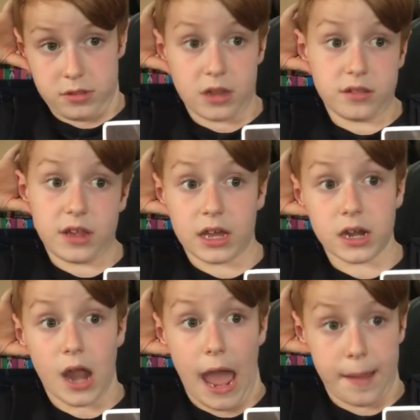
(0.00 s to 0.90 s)
then take a
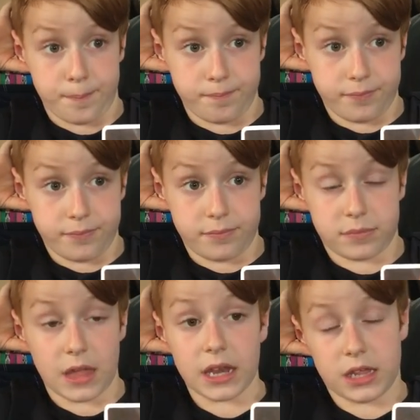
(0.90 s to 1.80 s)
nap,
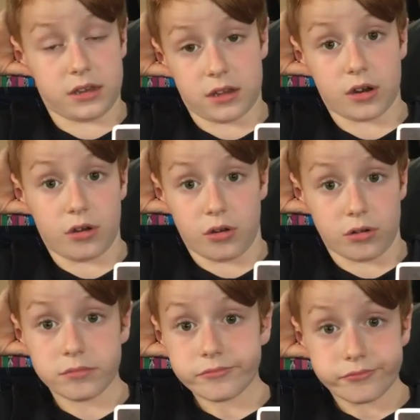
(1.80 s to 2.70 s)
then eat dinner